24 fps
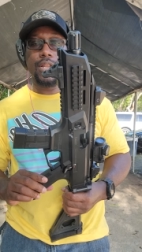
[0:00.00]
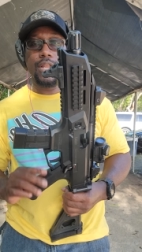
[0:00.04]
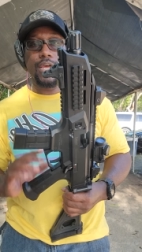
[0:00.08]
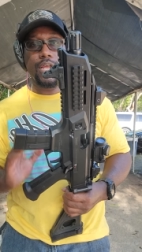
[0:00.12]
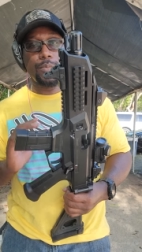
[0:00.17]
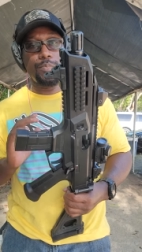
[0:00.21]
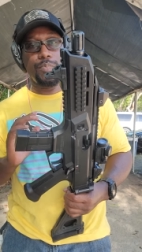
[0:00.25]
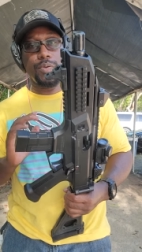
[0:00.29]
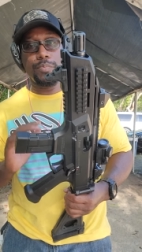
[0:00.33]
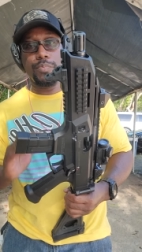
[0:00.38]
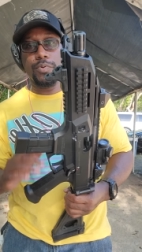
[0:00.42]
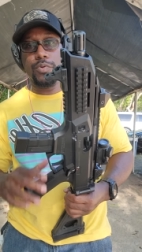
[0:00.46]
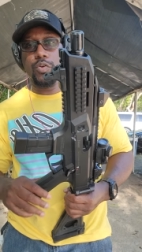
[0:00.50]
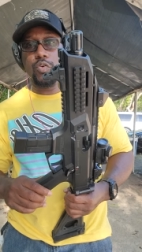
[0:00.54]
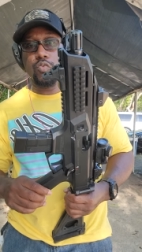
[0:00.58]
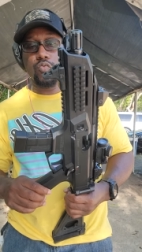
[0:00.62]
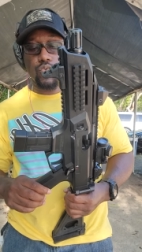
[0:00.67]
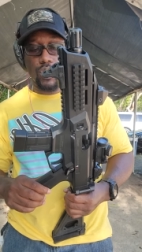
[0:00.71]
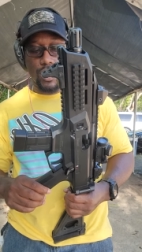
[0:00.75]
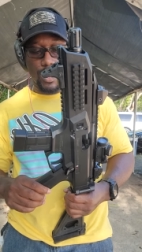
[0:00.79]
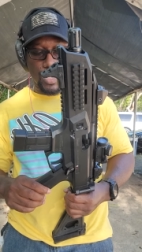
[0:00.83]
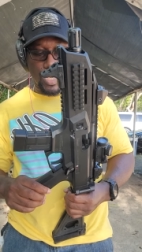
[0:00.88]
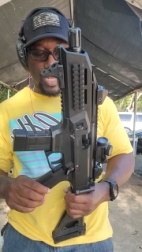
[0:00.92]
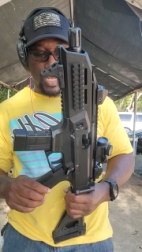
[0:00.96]
A lot of people
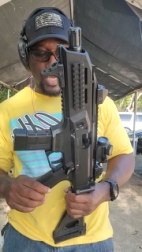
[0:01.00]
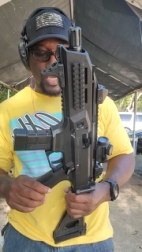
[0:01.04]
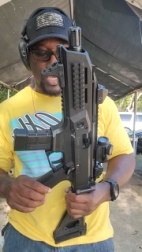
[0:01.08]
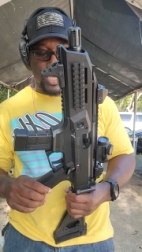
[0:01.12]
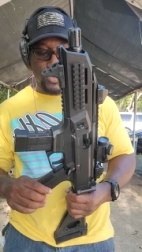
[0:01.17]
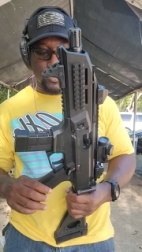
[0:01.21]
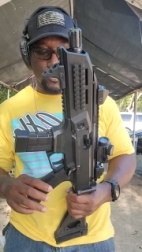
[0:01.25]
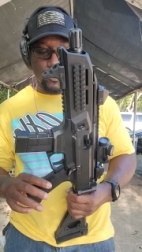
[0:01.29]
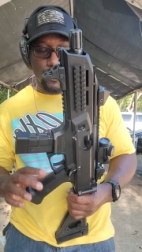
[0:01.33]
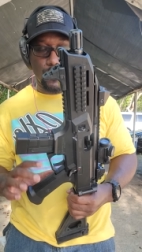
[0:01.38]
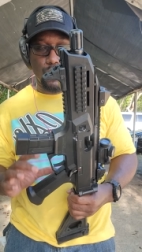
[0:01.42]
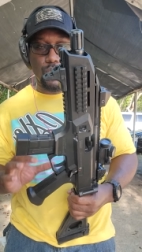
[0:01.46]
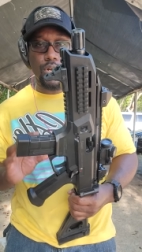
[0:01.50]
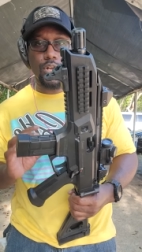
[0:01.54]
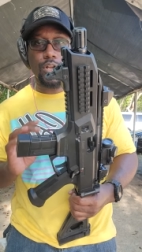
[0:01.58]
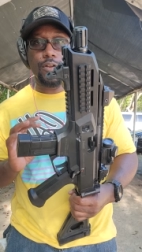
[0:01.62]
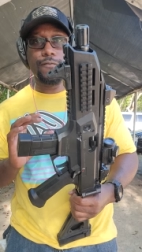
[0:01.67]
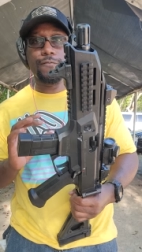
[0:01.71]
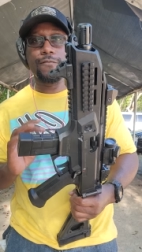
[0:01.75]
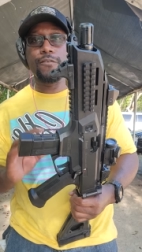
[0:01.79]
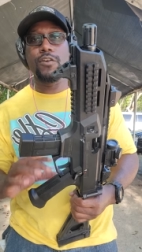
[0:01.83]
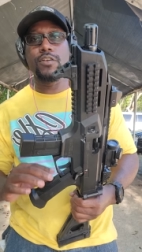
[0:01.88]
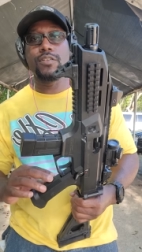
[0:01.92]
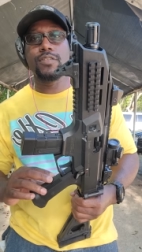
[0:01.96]
don't really like it. So one
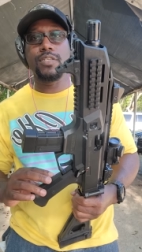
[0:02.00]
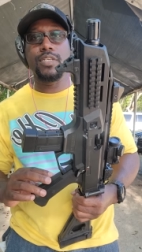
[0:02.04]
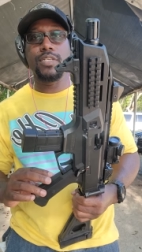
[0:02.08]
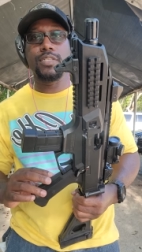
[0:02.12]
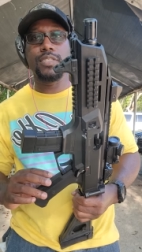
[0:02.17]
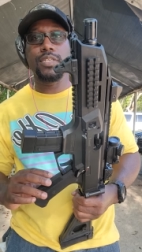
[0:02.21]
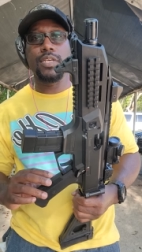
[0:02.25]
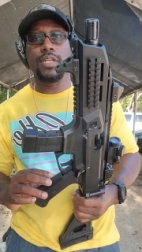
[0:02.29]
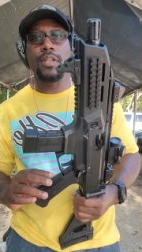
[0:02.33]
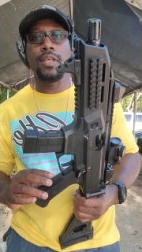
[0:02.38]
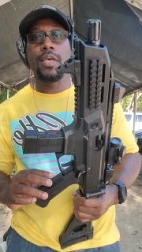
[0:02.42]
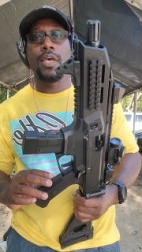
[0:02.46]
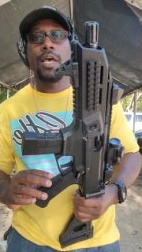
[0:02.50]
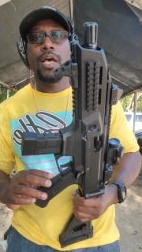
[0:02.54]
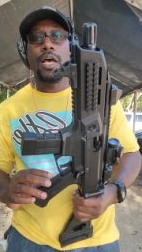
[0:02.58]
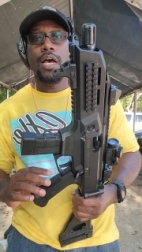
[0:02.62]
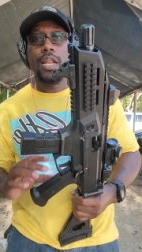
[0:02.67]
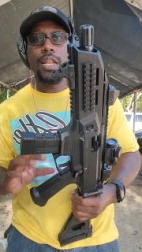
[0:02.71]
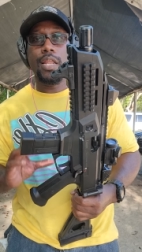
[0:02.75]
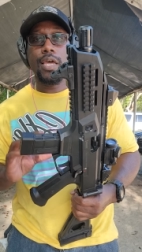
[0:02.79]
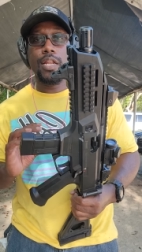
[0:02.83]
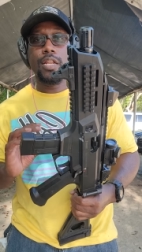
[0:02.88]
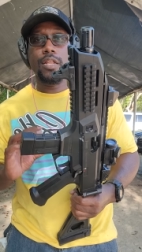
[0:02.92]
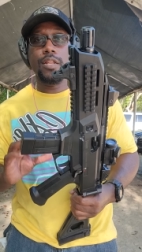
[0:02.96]
of the first things and
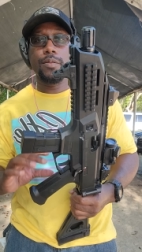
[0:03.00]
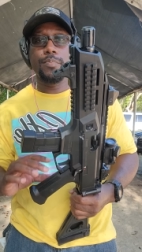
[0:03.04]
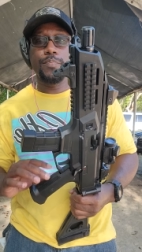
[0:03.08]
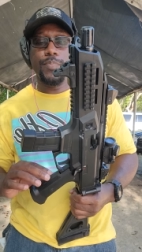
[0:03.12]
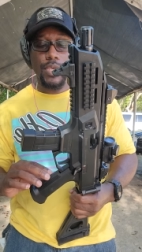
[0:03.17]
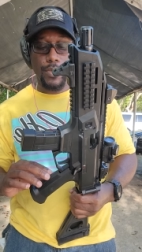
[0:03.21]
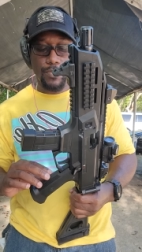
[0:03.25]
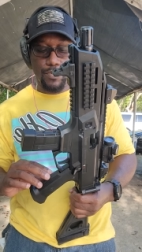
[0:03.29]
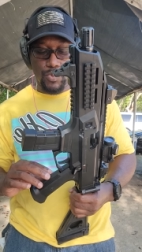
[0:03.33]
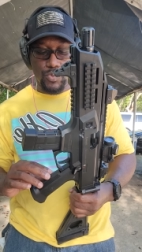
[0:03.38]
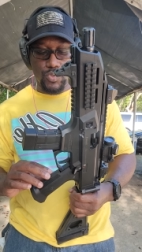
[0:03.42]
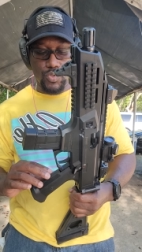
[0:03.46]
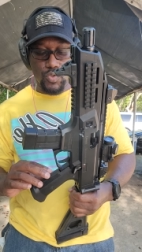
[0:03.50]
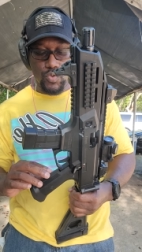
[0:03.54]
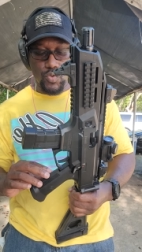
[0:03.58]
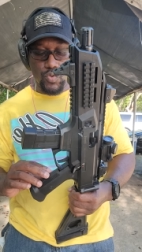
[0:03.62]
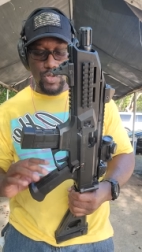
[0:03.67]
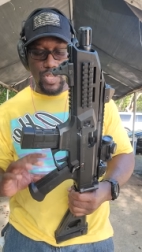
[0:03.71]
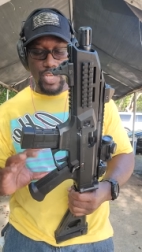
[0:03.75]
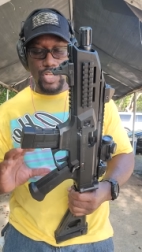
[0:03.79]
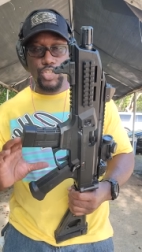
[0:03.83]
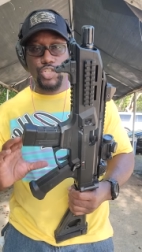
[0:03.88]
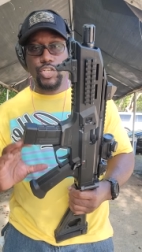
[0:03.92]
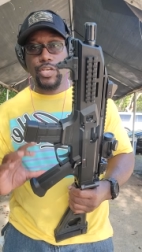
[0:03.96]
a lot of the people
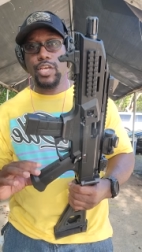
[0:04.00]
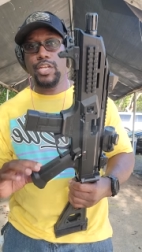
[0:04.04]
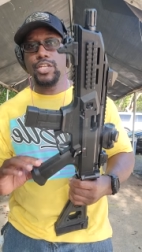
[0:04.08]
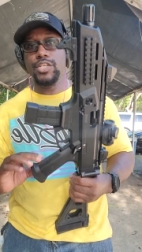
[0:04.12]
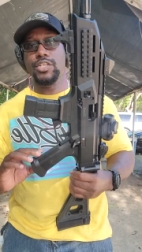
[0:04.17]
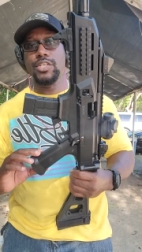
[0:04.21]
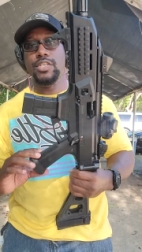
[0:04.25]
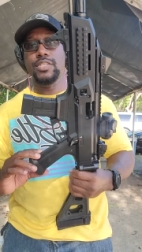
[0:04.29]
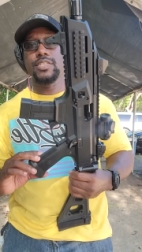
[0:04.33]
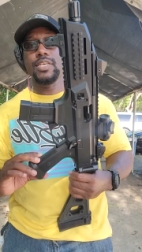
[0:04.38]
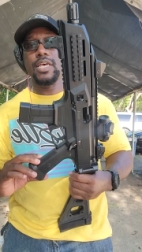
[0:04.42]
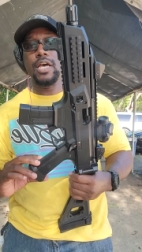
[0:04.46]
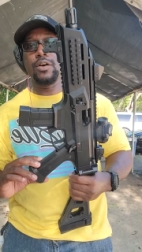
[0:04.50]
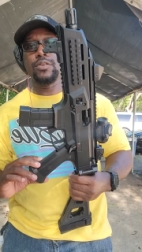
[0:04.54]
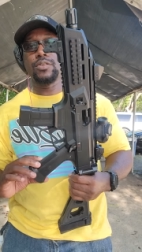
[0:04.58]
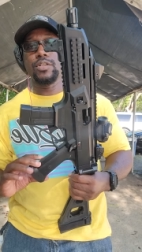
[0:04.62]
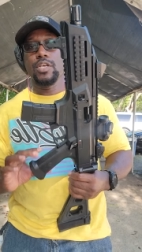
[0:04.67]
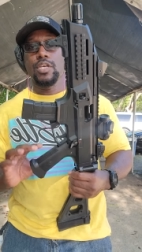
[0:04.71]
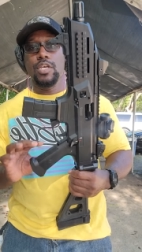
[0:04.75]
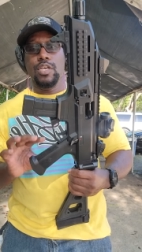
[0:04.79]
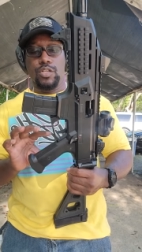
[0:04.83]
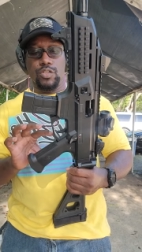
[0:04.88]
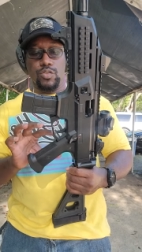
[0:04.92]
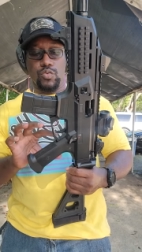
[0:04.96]
do, they change this out
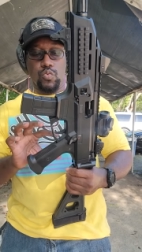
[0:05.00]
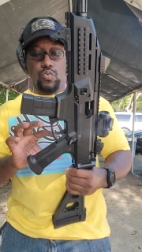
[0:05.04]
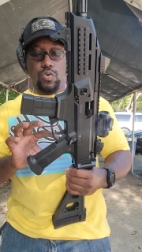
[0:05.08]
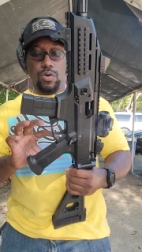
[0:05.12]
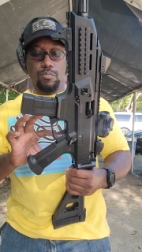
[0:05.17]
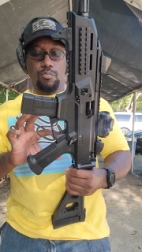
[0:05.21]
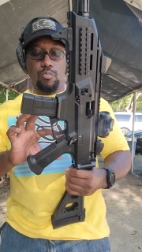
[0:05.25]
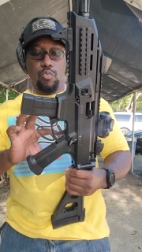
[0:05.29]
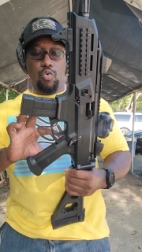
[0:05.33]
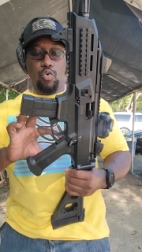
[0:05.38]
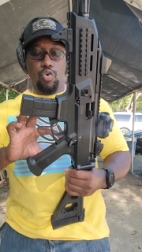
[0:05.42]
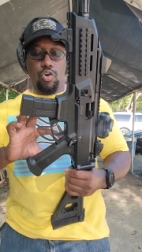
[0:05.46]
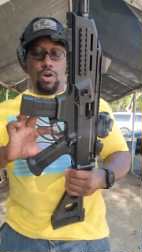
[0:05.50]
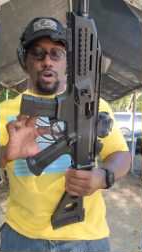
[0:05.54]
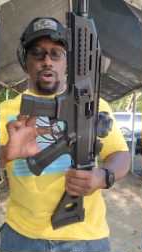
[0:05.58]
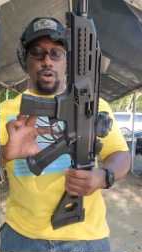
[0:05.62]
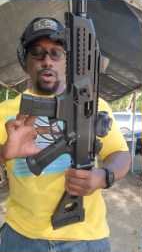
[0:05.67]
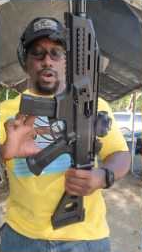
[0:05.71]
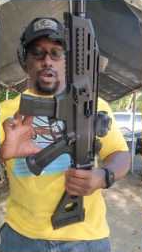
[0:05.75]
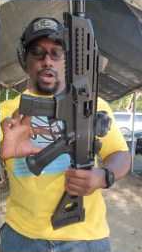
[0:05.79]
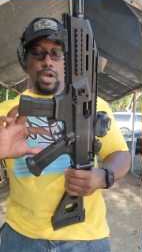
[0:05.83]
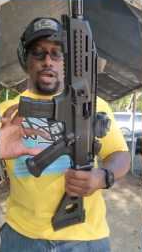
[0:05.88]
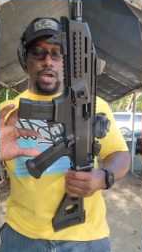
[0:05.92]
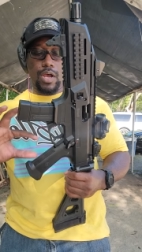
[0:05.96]
to a
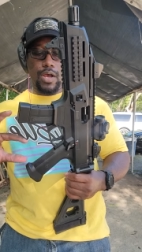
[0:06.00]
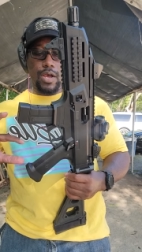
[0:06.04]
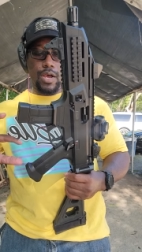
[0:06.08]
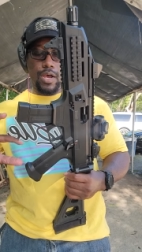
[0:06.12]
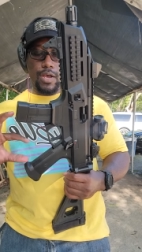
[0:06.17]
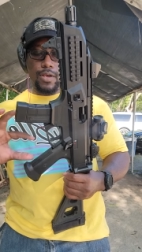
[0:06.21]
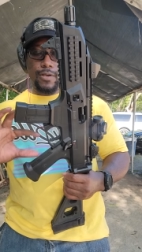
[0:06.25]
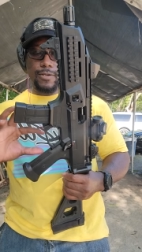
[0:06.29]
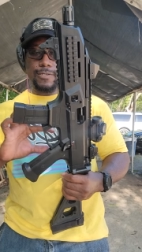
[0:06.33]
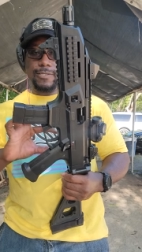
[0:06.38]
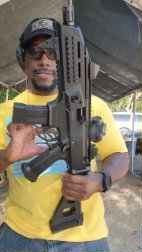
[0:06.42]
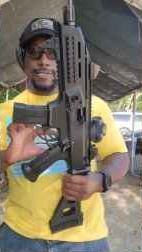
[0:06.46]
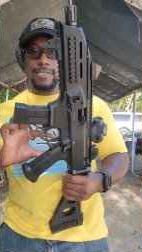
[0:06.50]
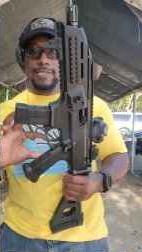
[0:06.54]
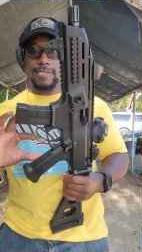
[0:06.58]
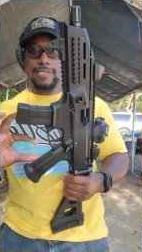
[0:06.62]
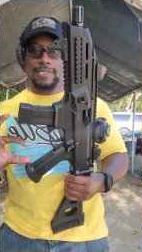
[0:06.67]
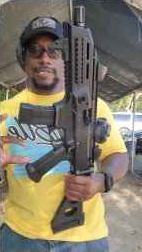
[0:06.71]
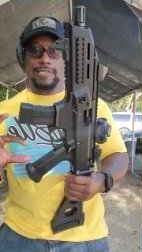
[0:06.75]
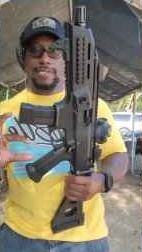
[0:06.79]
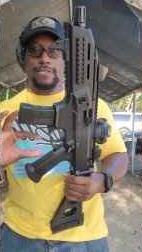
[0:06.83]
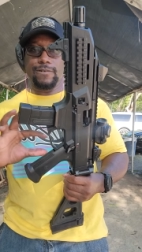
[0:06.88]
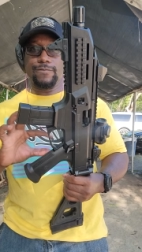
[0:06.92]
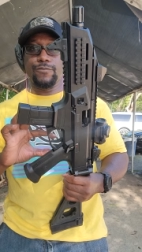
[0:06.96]
more uh,
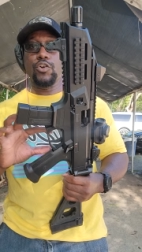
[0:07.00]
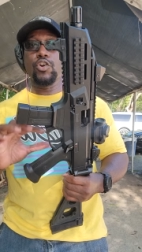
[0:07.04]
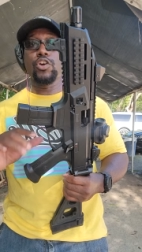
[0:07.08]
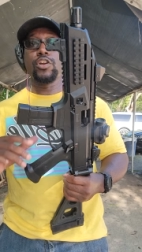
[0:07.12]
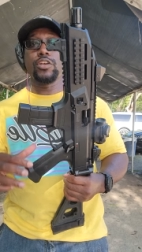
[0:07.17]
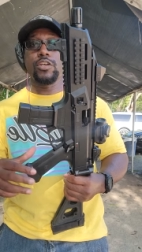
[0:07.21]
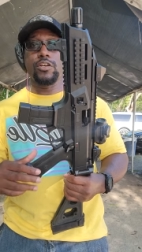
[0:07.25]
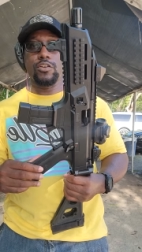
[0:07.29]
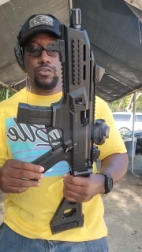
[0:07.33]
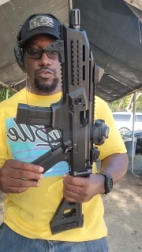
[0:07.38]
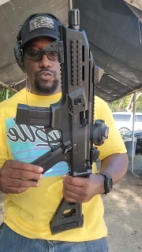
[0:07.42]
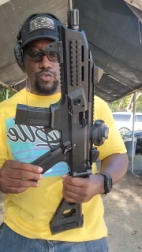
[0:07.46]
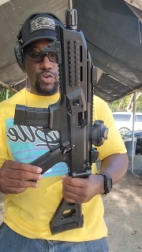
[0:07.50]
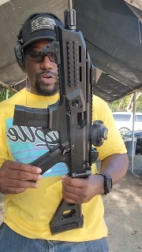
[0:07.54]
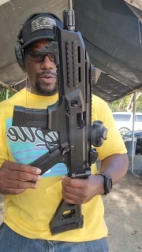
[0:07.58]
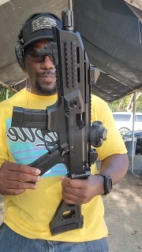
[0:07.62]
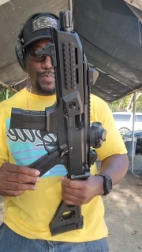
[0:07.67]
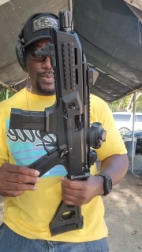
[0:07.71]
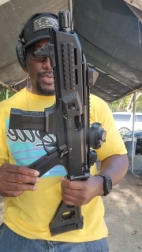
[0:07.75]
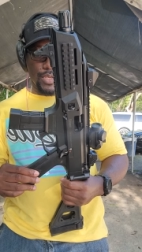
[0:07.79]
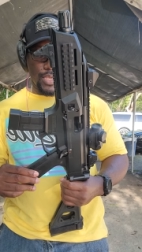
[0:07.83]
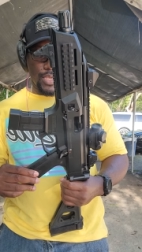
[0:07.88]
uh vertical grip